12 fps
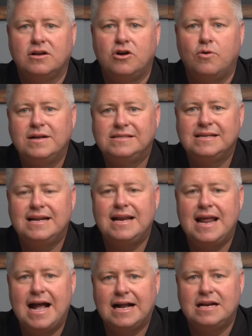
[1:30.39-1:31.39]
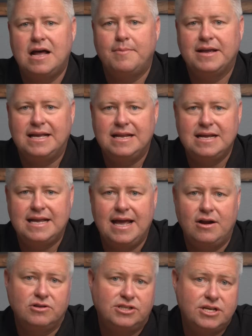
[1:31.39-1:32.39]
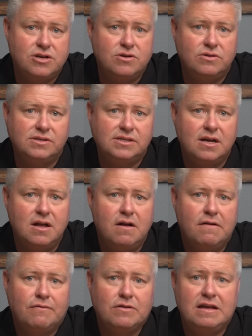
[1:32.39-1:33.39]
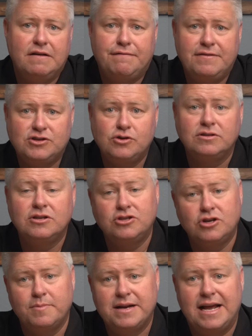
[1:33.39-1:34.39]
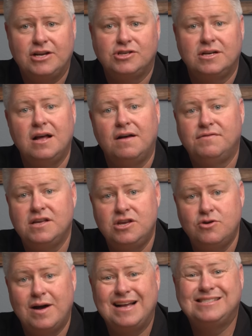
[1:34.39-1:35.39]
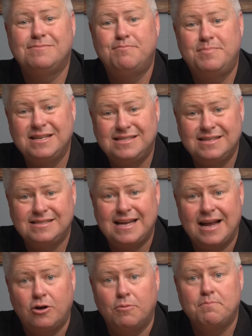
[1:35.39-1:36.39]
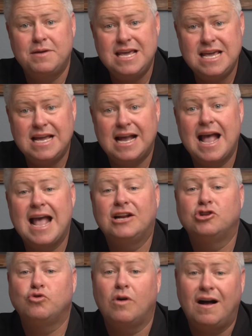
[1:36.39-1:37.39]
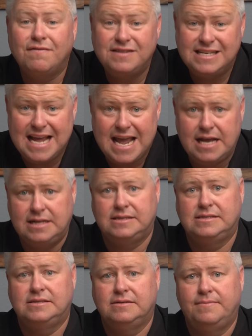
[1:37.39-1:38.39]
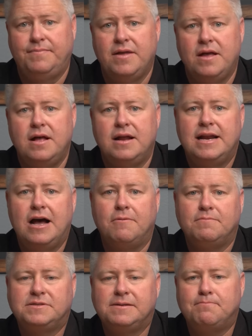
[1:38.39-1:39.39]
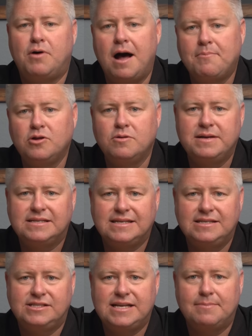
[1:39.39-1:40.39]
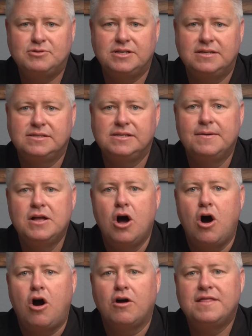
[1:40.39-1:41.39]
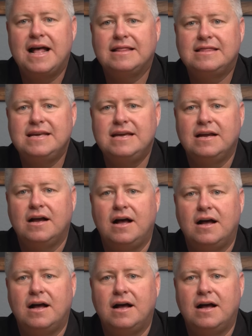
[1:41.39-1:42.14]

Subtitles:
coincident economic indicators used for the official determination of the US business cycle peak and trough dates. Now, some popular misconceptions are that the